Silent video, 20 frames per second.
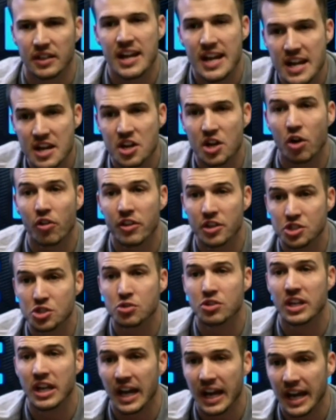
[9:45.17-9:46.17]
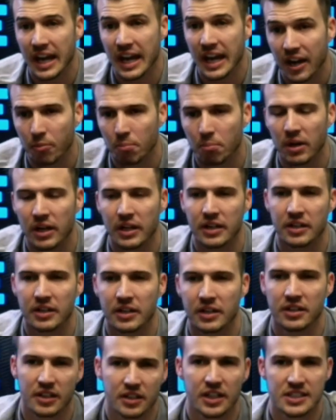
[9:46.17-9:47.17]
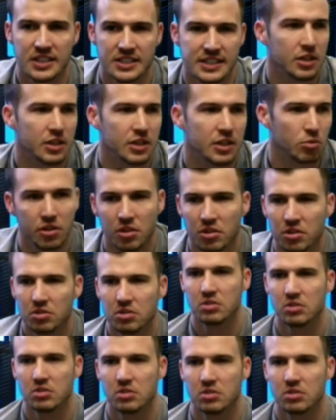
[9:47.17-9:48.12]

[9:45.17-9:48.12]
they need to know that you care, but let's get real